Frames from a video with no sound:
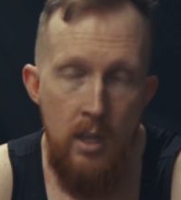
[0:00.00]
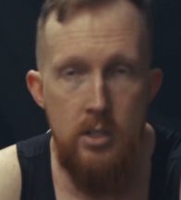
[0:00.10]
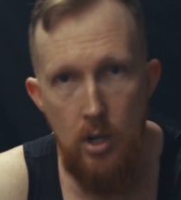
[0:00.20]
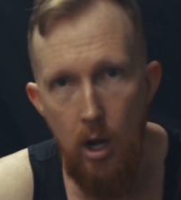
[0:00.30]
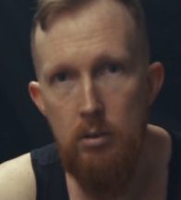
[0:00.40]

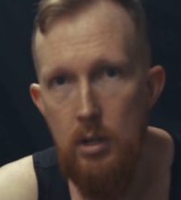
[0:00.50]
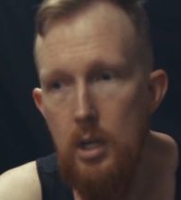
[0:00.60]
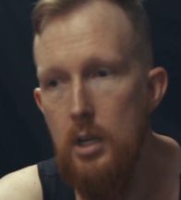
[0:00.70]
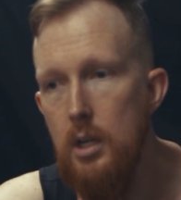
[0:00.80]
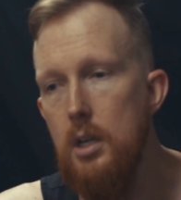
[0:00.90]

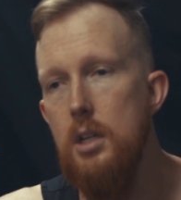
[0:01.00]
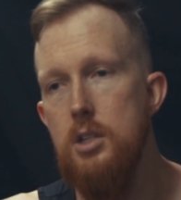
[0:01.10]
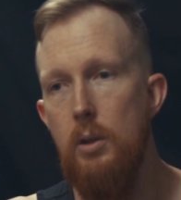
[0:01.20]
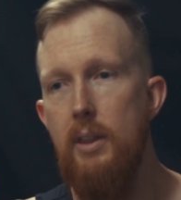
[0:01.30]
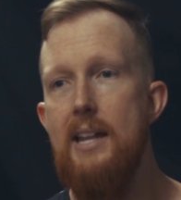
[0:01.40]

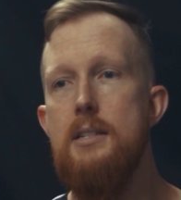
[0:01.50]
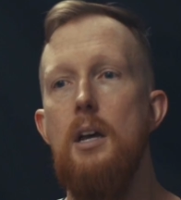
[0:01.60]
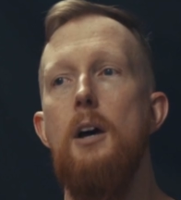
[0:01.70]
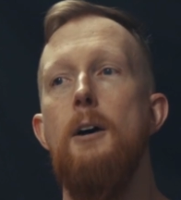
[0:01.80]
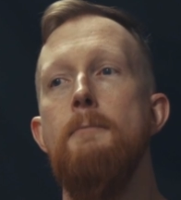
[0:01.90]
So
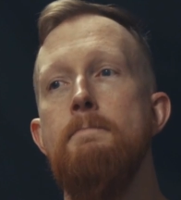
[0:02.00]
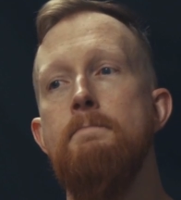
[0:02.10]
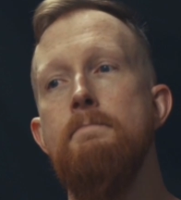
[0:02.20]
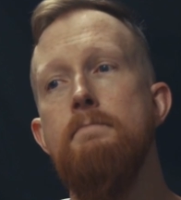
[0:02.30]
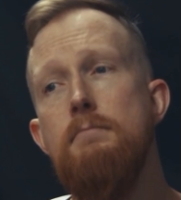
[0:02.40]

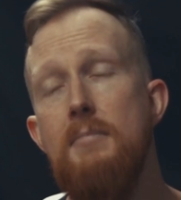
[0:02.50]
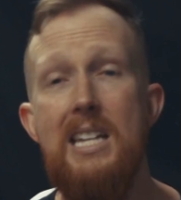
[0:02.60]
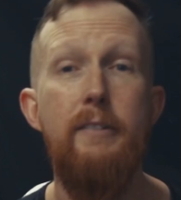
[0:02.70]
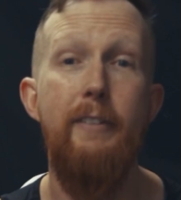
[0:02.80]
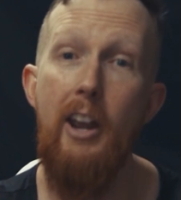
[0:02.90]

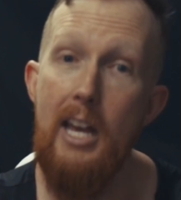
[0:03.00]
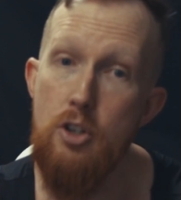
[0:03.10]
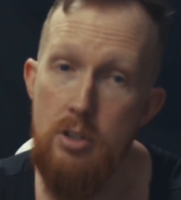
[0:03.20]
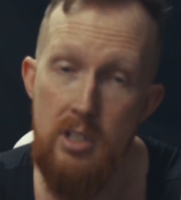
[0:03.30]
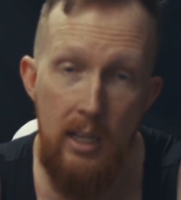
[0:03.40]
that's a very
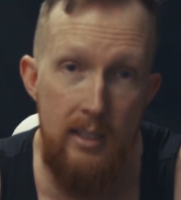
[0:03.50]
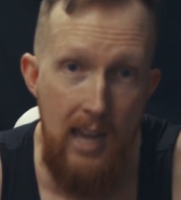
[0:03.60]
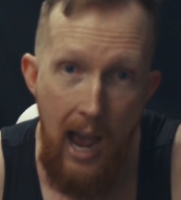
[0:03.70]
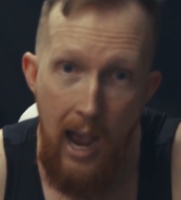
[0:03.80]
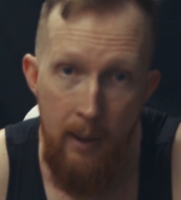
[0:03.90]
interesting
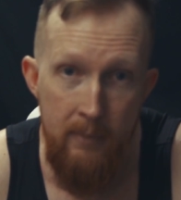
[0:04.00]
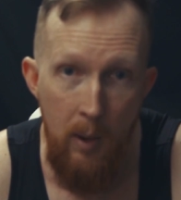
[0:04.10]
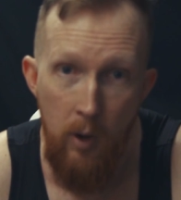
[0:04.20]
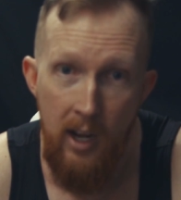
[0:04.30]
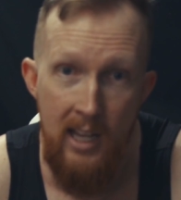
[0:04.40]
time
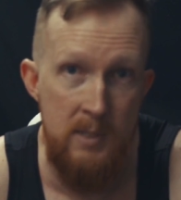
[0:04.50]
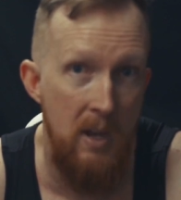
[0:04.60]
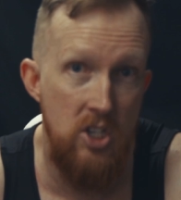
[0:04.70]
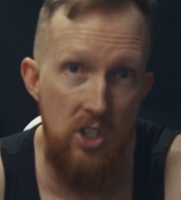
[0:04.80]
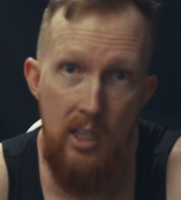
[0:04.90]
that we're in,
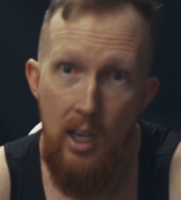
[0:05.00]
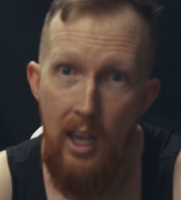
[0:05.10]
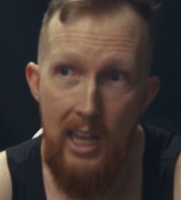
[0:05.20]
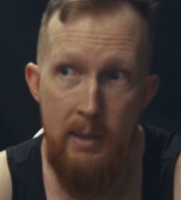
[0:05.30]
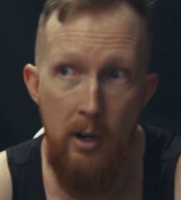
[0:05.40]
especially
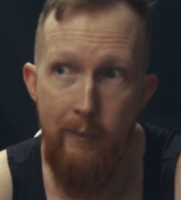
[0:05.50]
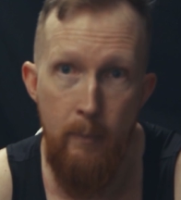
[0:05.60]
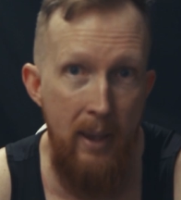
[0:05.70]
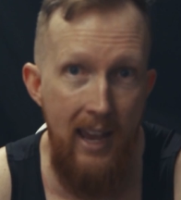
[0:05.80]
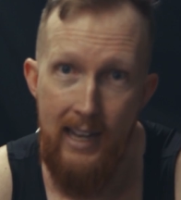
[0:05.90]
in the middle of
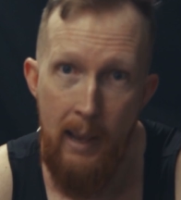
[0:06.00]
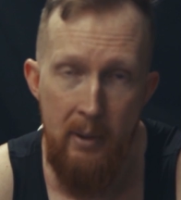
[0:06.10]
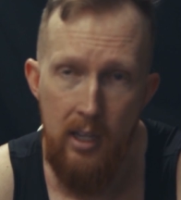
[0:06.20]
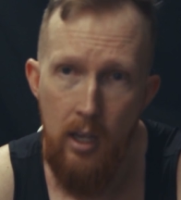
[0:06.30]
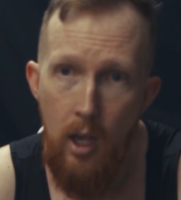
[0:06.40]
a
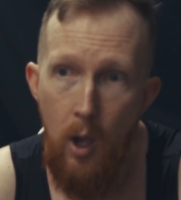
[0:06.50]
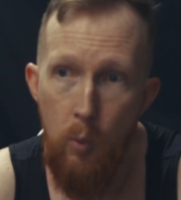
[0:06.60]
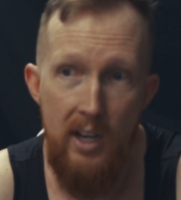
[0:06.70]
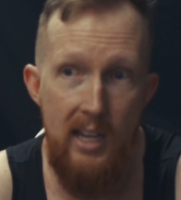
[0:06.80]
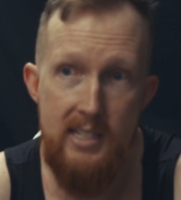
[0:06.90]
pandemic,
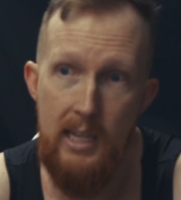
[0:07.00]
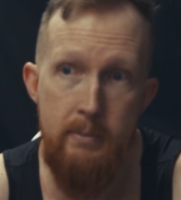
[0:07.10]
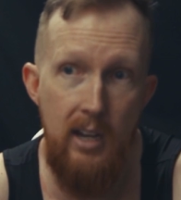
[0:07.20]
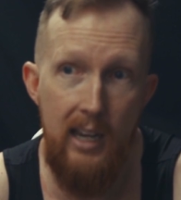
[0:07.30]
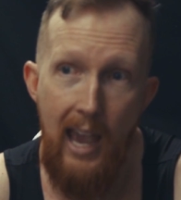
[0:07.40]
when it
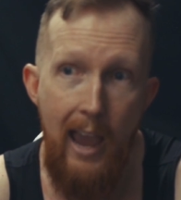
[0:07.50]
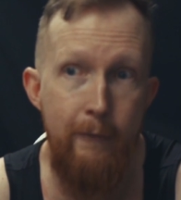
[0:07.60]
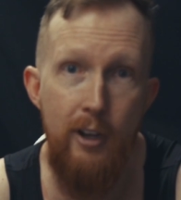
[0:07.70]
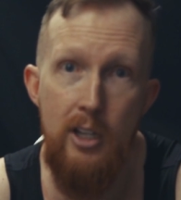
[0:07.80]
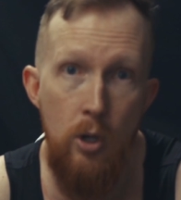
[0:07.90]
seems like
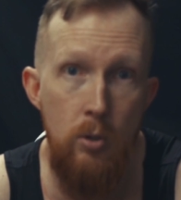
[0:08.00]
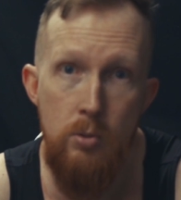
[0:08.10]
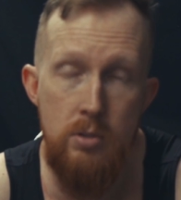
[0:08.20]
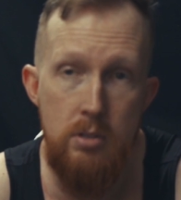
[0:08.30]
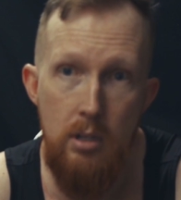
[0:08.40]
every
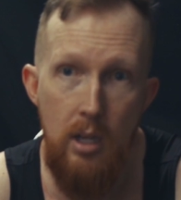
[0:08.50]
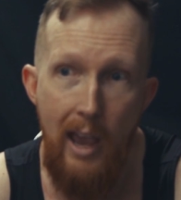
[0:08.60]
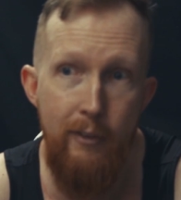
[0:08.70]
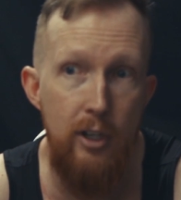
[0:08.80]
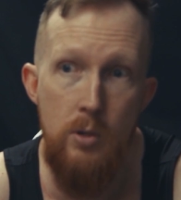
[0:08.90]
news
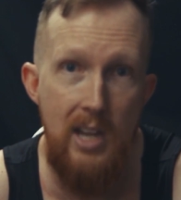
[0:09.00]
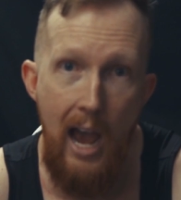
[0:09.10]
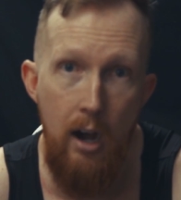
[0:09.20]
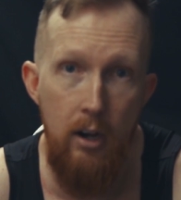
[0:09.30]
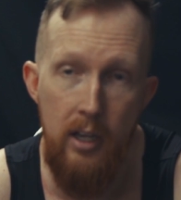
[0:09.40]

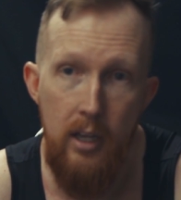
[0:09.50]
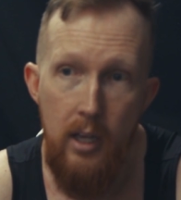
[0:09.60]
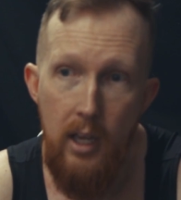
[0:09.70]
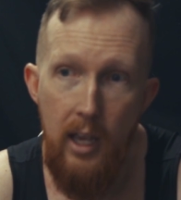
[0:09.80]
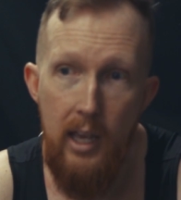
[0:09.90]
outlet
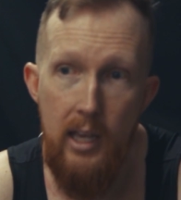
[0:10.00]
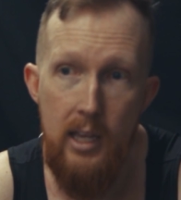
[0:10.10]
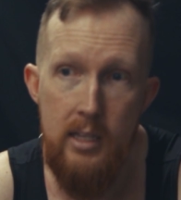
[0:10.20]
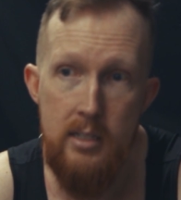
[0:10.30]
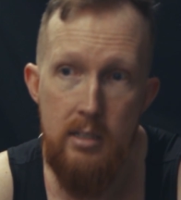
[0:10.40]

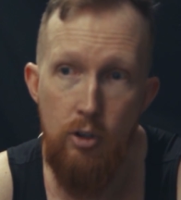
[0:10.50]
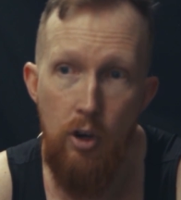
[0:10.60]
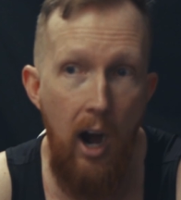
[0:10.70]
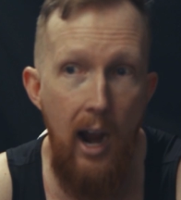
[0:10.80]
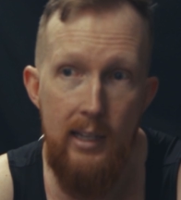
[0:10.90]
is
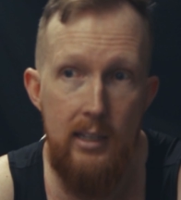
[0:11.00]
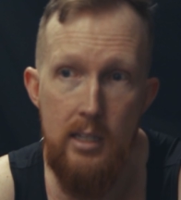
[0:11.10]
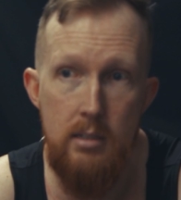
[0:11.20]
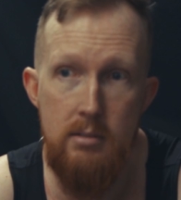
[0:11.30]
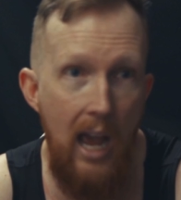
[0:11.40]
crying that
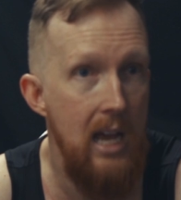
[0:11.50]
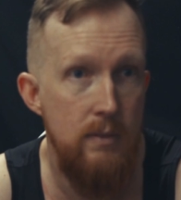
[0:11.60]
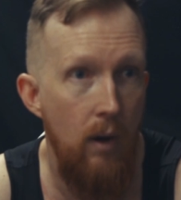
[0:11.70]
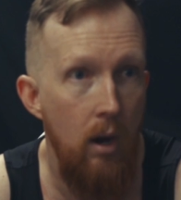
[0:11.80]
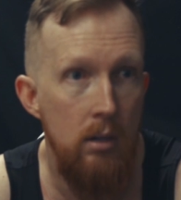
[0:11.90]
the
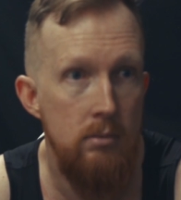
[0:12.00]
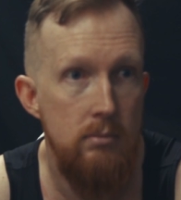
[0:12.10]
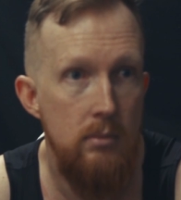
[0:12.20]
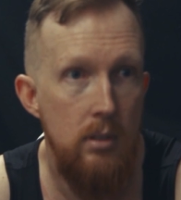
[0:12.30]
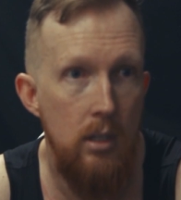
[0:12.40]
sky's falling,
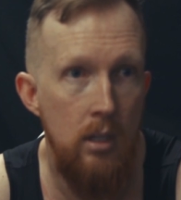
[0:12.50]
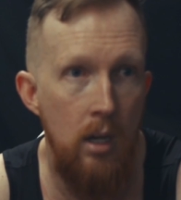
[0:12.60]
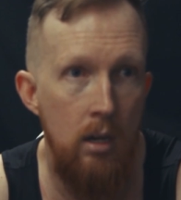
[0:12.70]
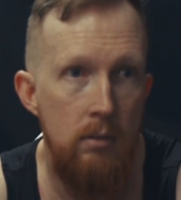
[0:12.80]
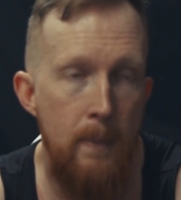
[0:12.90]
you
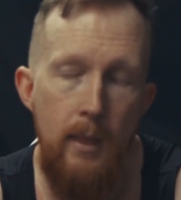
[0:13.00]
know?